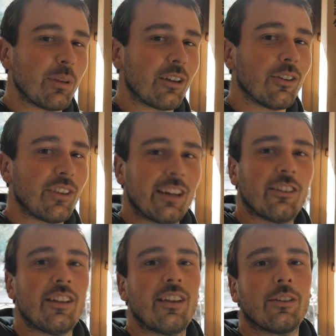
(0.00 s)
because
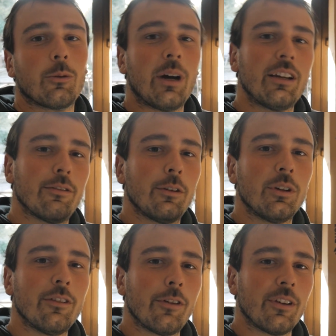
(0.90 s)
actually there's quite a few
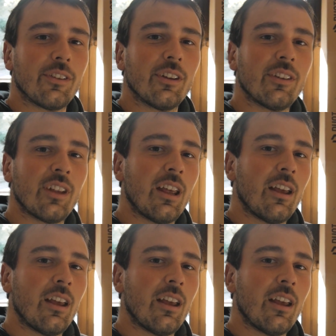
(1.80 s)
differences